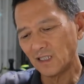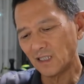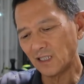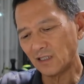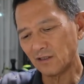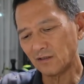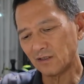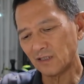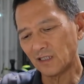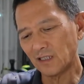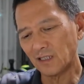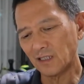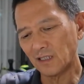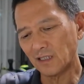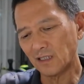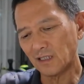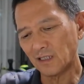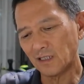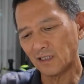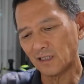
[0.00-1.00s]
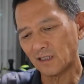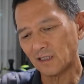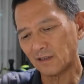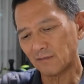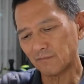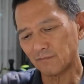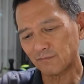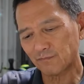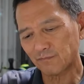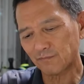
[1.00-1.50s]
And
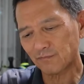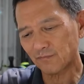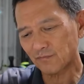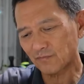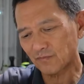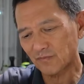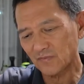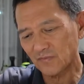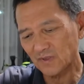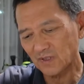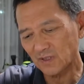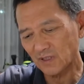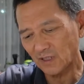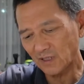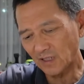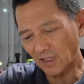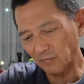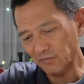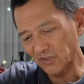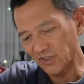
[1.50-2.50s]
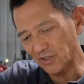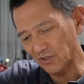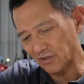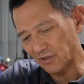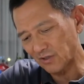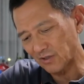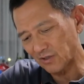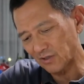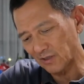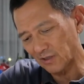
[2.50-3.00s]
uh, comes
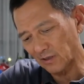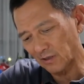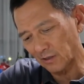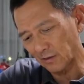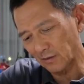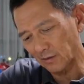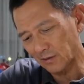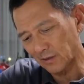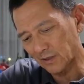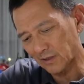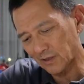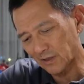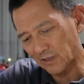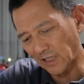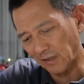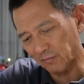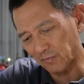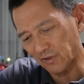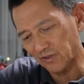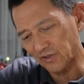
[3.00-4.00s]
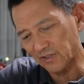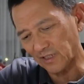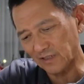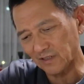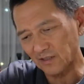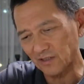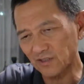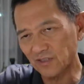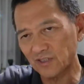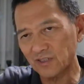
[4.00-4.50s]
in little tablets
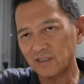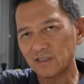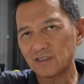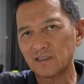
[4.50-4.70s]
like this.